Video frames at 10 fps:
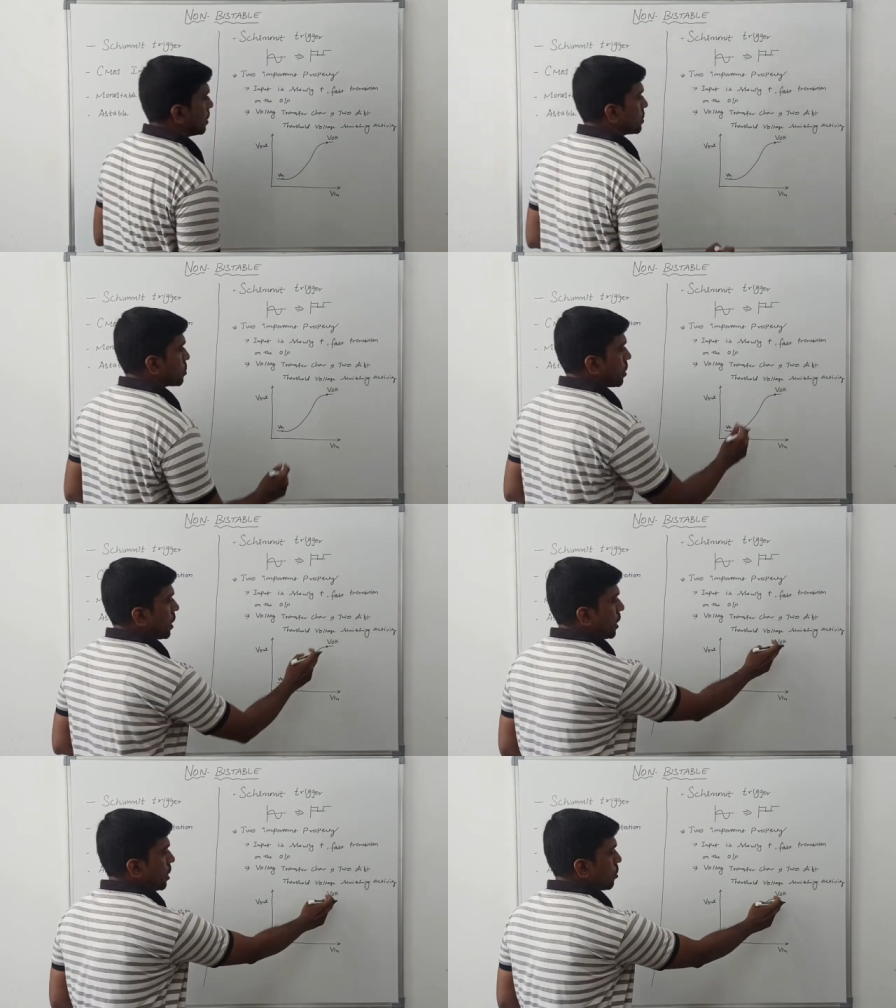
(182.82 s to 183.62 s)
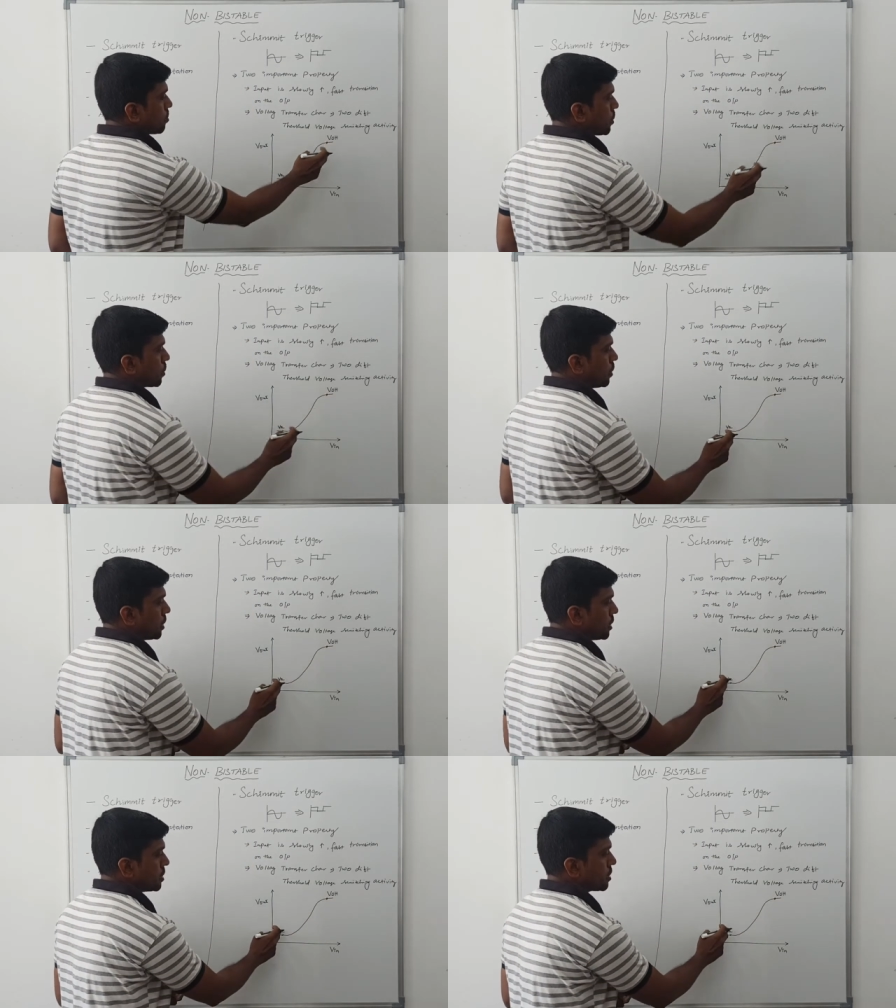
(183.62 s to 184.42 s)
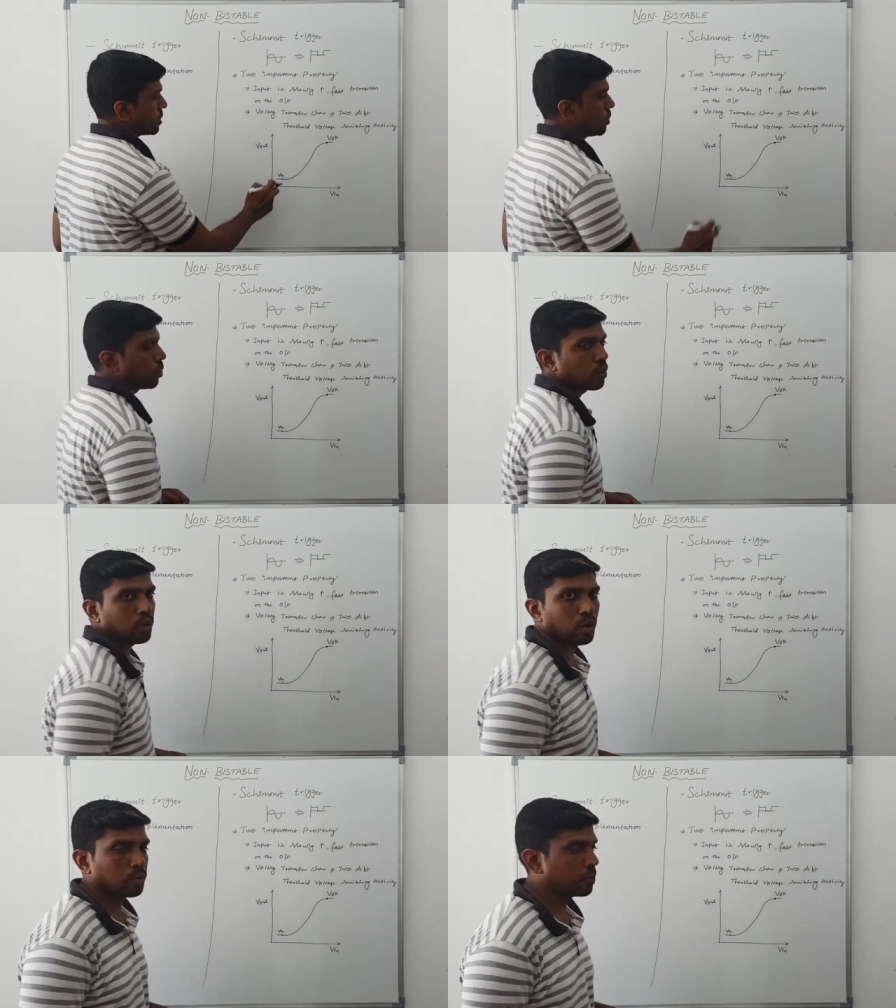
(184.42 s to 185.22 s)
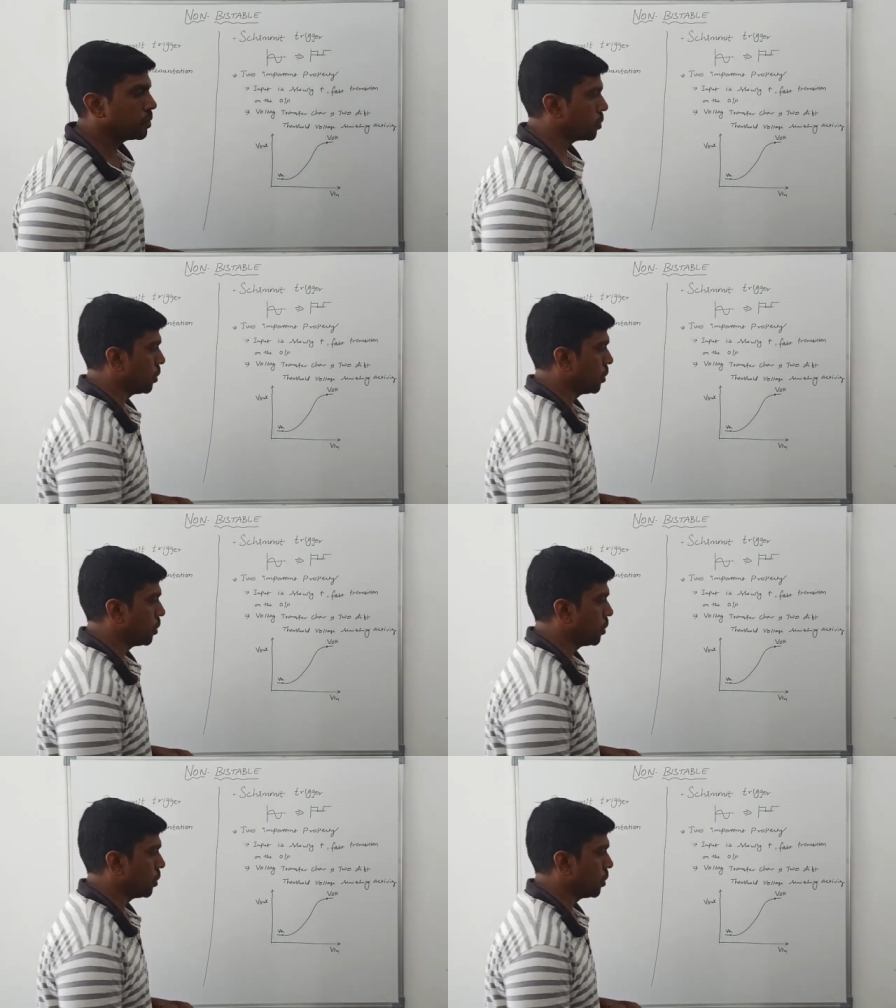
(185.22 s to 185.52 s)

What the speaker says: So high output voltage, low output